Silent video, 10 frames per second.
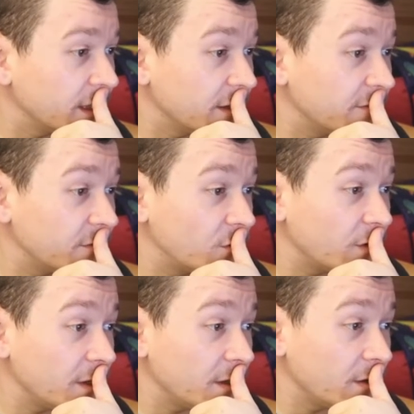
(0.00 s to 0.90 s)
They give
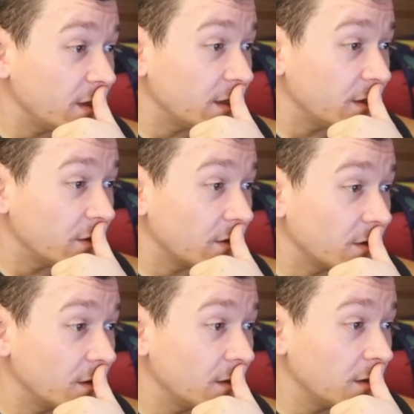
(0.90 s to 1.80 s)
3 years
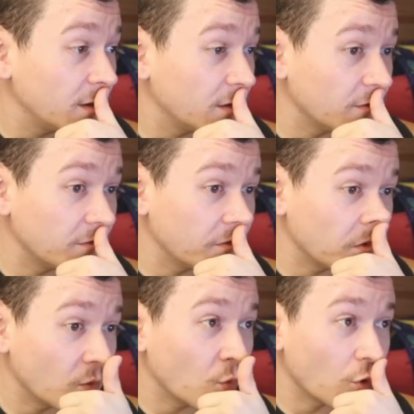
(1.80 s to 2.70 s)
of
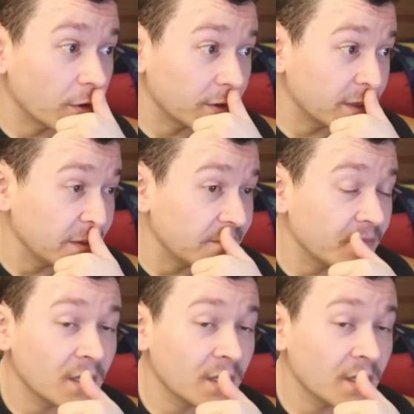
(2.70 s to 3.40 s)
warranty.